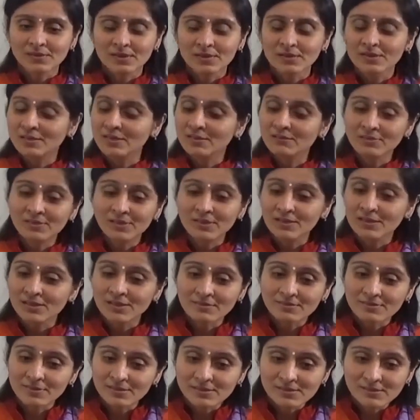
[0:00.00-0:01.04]
They will
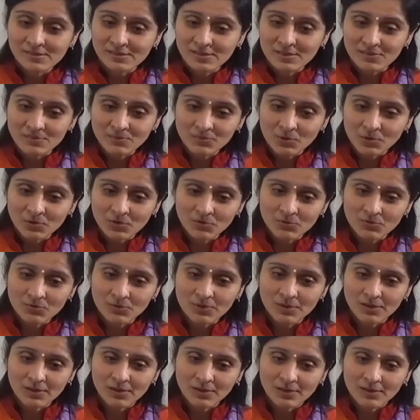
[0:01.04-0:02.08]
anyways come your way.
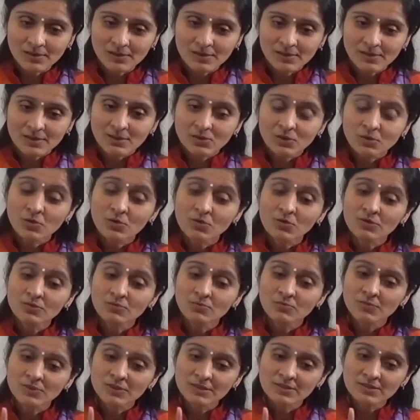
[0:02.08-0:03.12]
Your
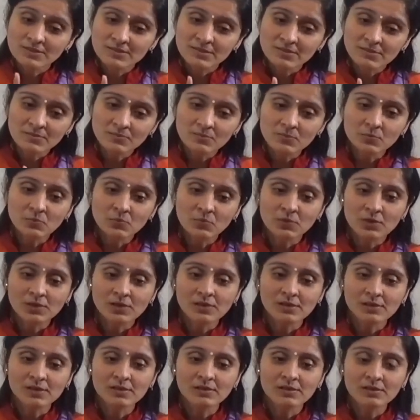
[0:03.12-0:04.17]
wisdom
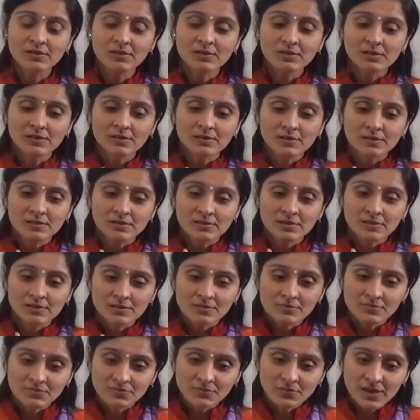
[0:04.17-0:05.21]
will
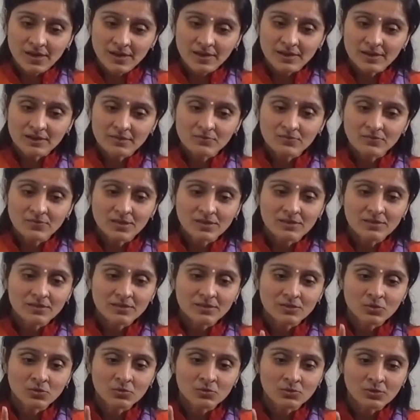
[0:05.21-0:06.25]
define whether
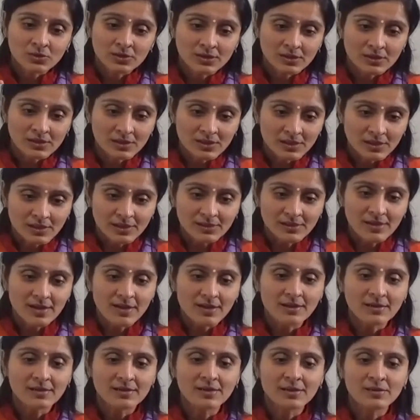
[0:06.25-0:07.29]
you create
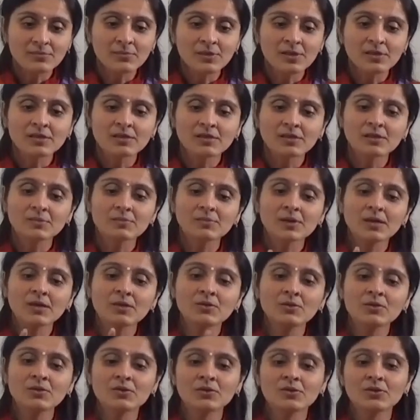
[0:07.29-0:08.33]
agami karma
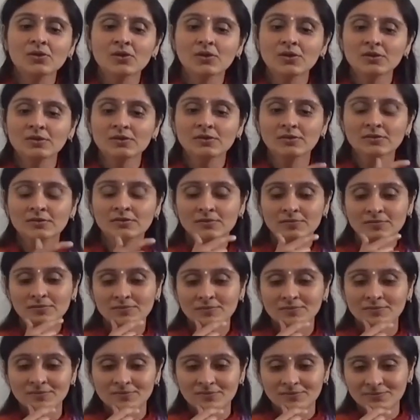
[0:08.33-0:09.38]
or not.
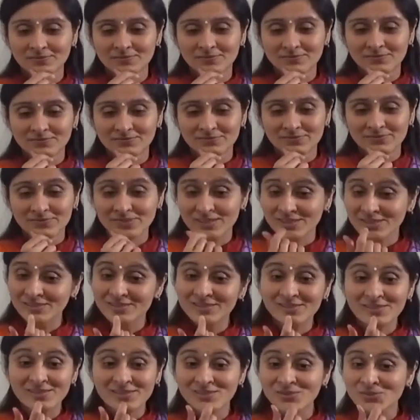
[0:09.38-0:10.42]
See, this
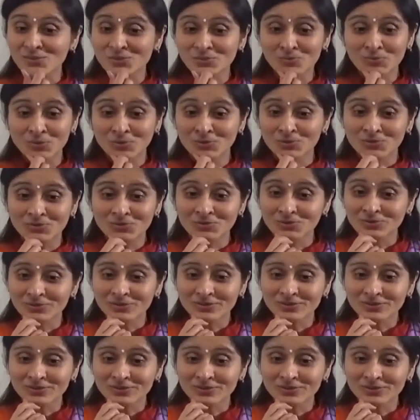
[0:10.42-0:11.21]
is so beautiful.